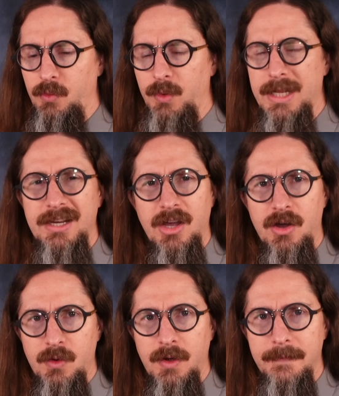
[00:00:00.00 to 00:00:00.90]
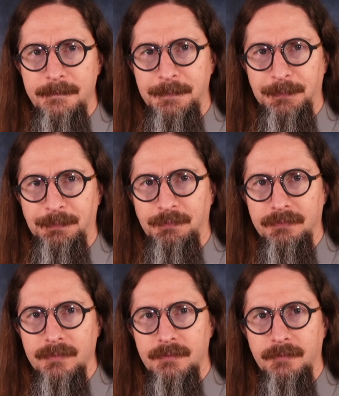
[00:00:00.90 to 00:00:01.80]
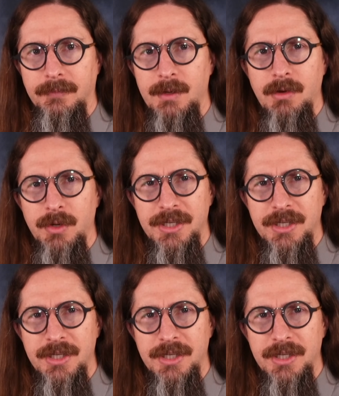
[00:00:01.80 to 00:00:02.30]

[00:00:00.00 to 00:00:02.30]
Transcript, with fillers: we know, but